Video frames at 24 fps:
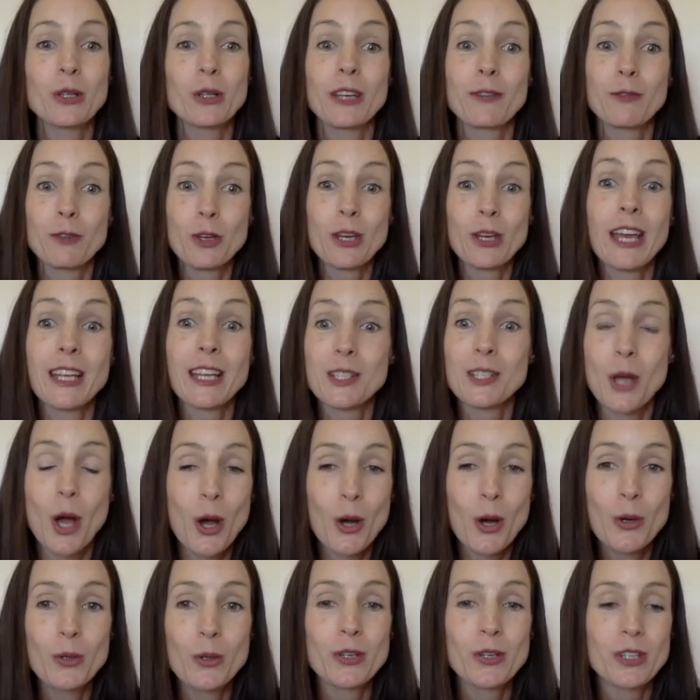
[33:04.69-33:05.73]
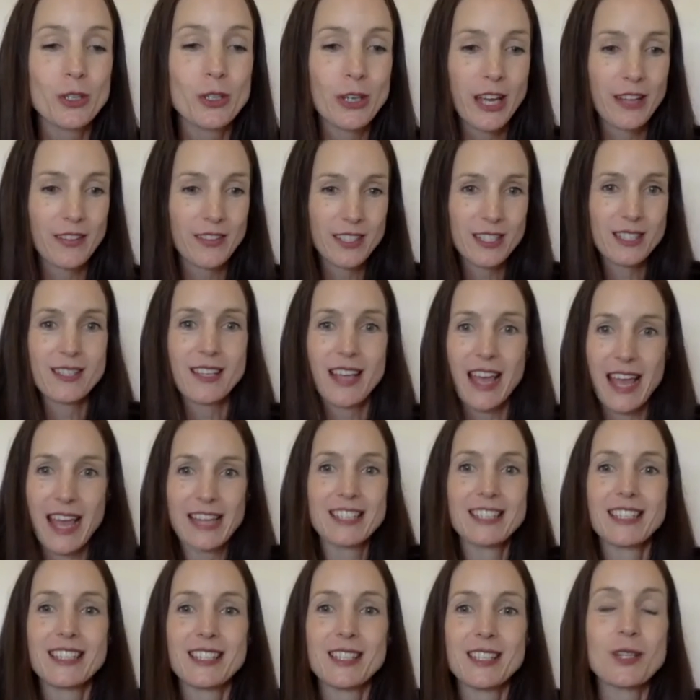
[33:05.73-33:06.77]
if you get told, you get
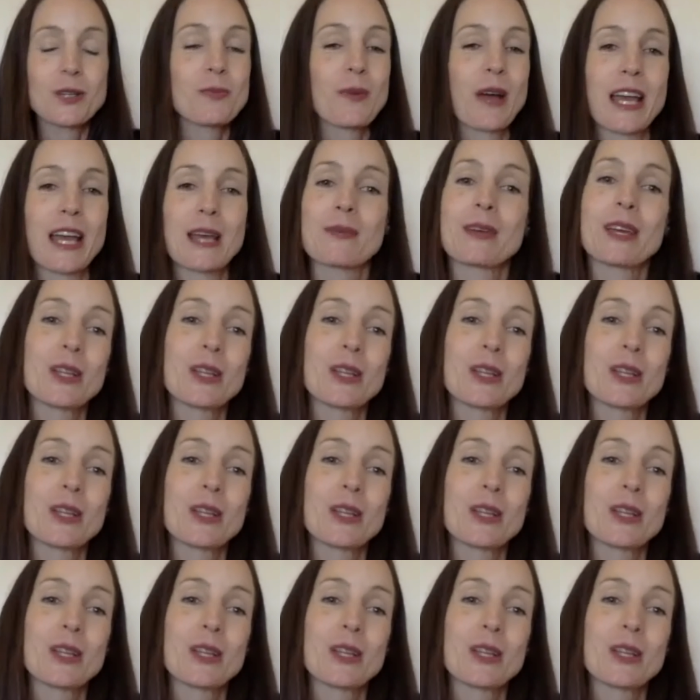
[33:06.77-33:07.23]
handed this little baby,